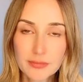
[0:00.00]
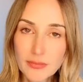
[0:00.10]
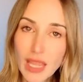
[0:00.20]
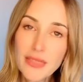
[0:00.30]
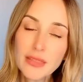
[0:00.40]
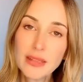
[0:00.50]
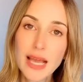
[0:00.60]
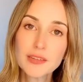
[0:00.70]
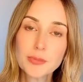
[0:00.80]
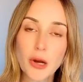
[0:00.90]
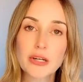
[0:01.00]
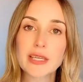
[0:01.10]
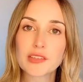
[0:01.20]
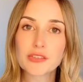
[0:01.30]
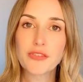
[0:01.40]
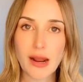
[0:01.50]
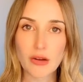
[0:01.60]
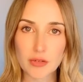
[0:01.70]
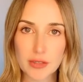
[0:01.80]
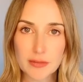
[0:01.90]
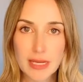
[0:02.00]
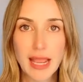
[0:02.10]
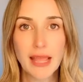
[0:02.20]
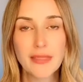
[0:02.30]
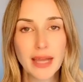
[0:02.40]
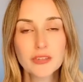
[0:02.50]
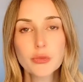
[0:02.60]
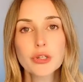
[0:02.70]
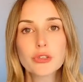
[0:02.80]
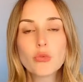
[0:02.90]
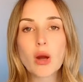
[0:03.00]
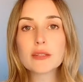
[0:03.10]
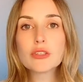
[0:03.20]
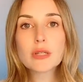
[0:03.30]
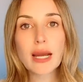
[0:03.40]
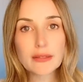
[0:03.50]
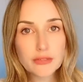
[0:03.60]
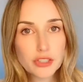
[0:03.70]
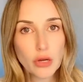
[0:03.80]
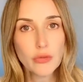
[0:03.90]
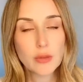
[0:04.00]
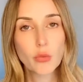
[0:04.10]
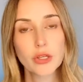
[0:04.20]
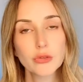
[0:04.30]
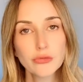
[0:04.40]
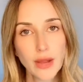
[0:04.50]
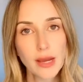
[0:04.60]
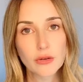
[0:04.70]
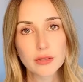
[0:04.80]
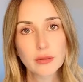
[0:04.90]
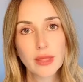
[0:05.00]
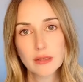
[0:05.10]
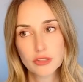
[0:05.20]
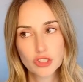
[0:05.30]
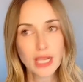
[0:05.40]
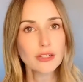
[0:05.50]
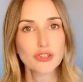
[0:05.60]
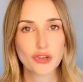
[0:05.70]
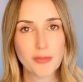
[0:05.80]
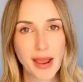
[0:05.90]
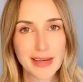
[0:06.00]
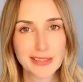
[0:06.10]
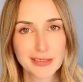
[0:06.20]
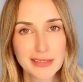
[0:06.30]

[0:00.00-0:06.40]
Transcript: And then the last part is found. And that's where you want to kind of show them what you found that changed your mind.